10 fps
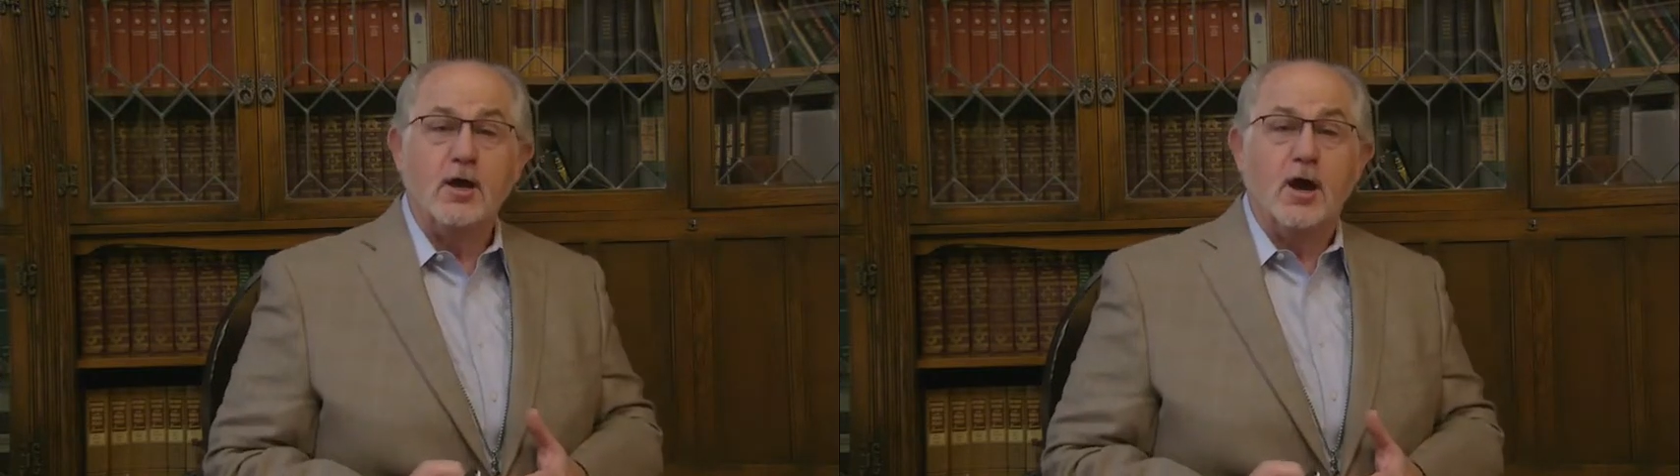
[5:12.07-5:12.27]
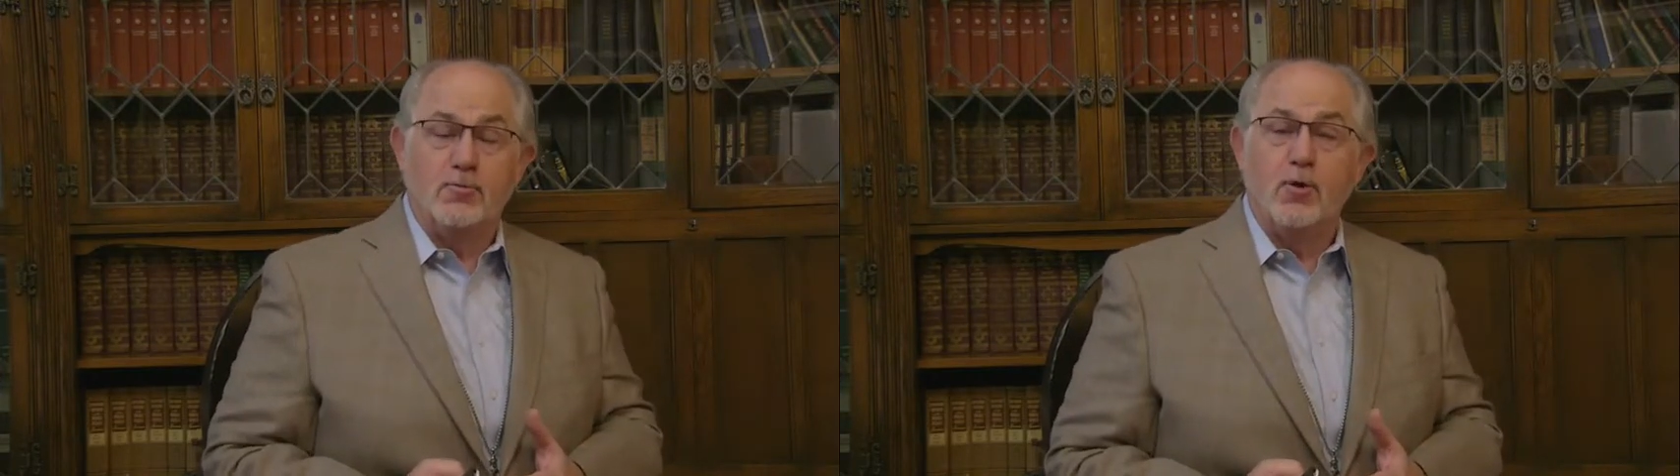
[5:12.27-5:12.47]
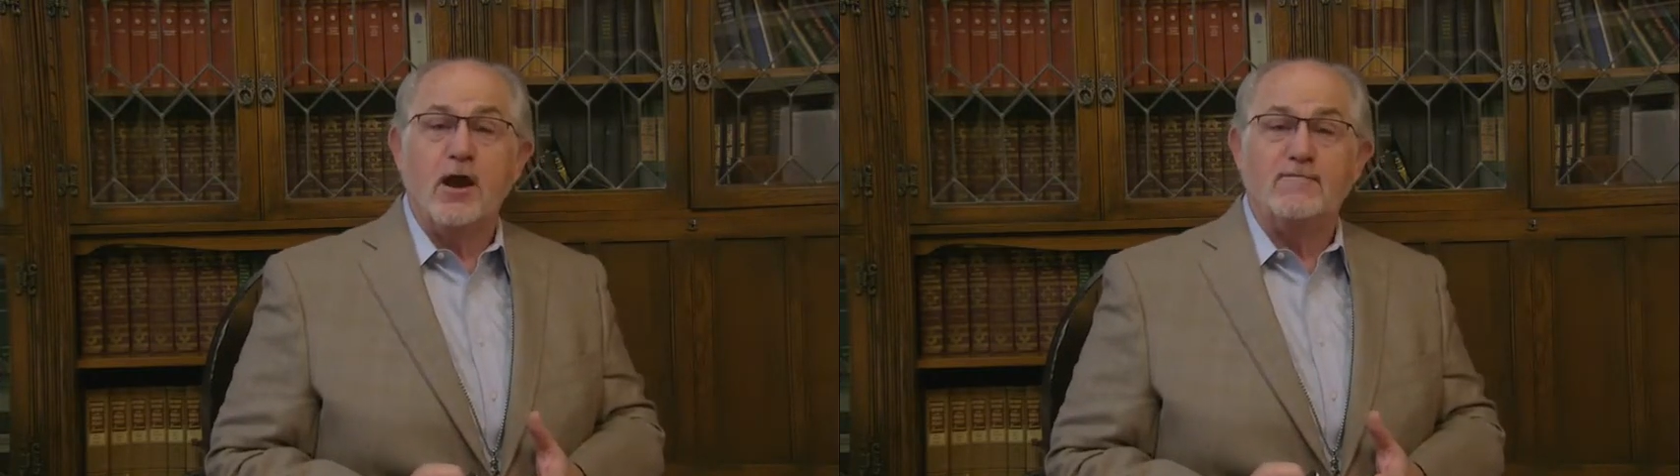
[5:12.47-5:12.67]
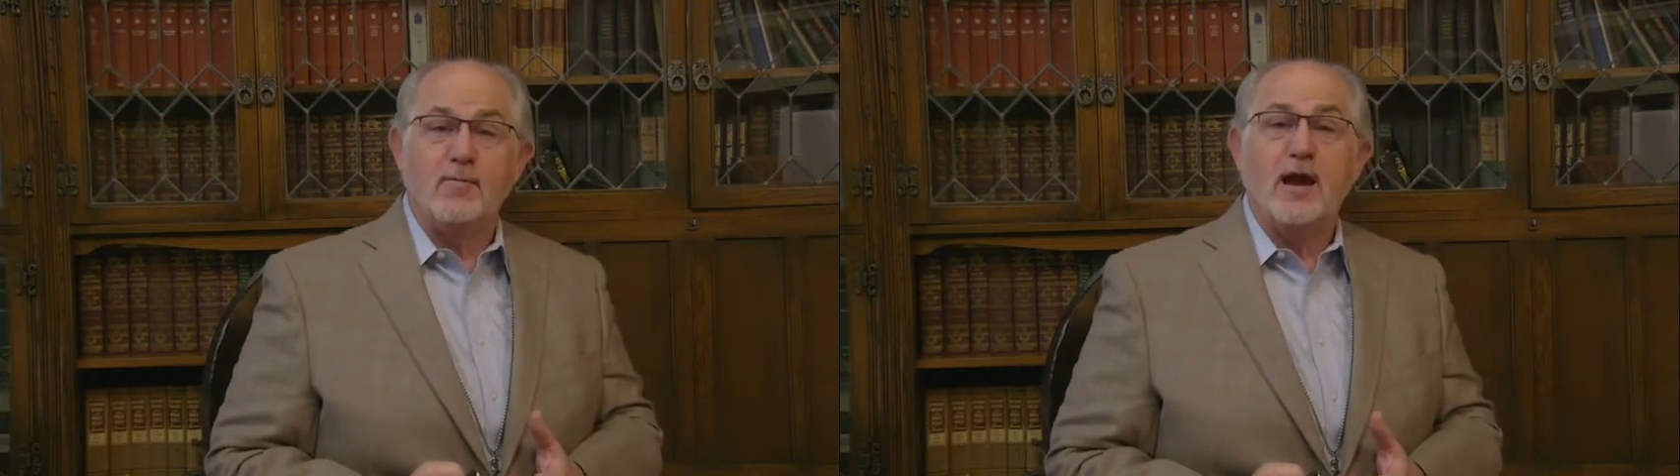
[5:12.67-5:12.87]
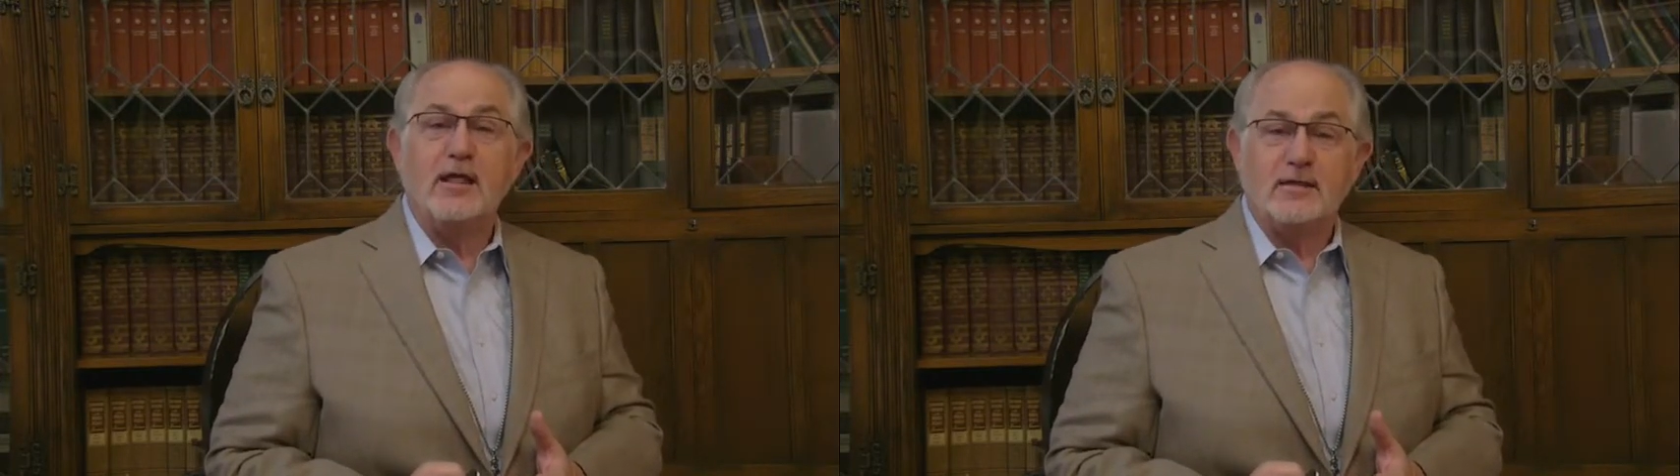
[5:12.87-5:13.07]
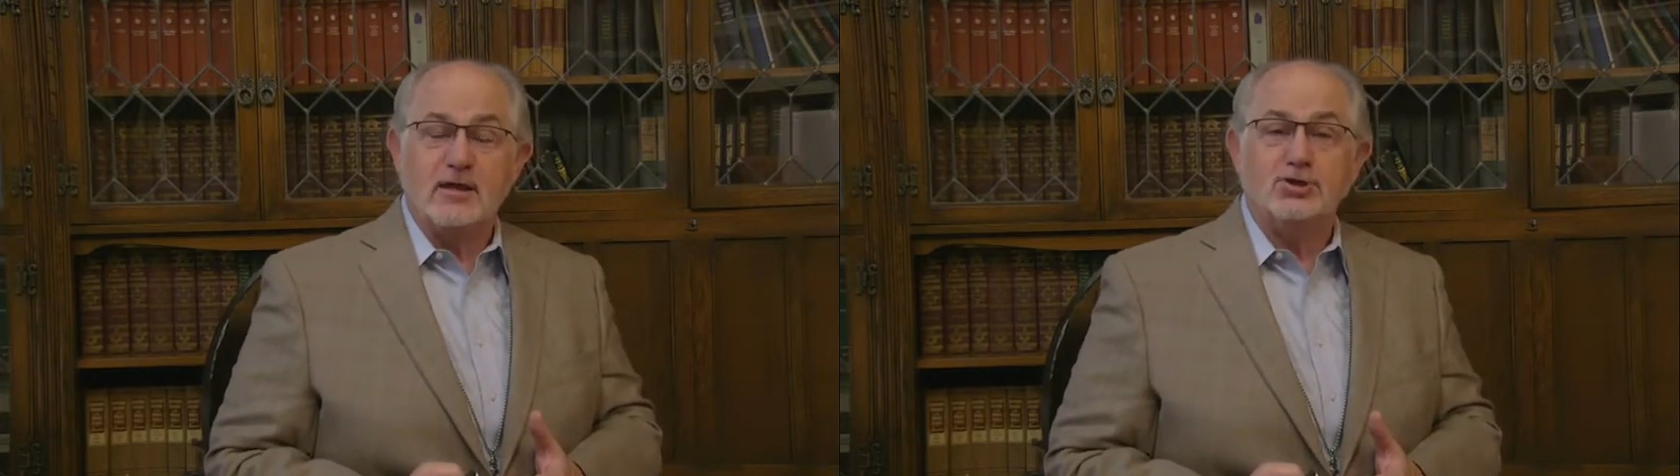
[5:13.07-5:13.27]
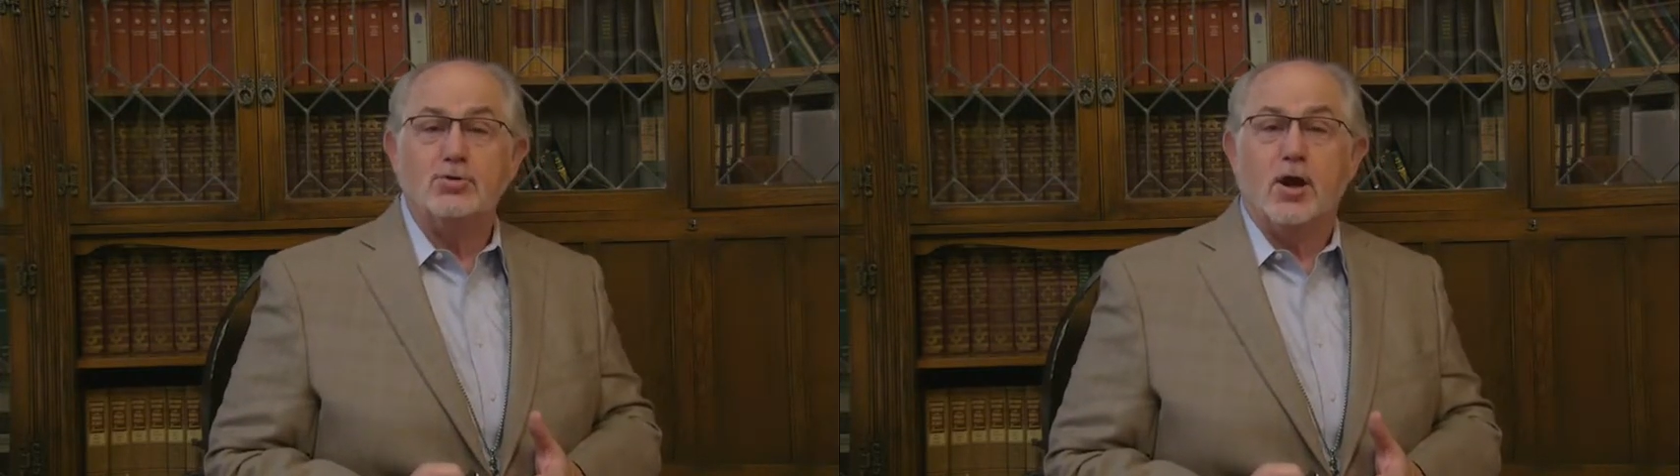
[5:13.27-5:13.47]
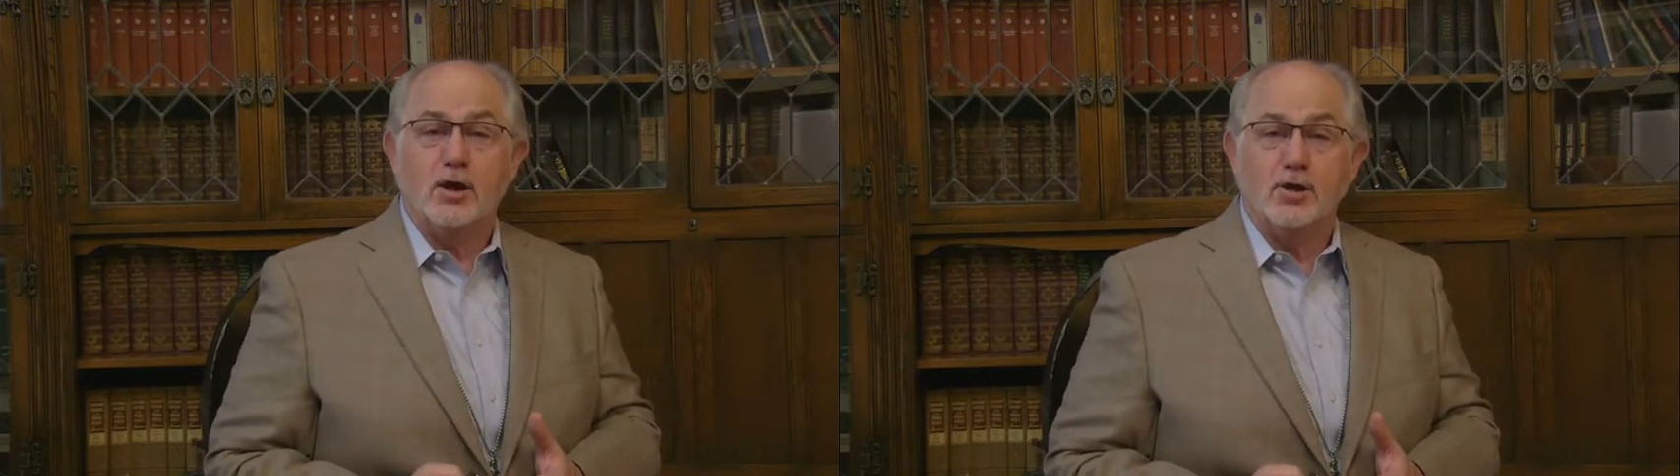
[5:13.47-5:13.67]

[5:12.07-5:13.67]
of what everybody thinks you ought to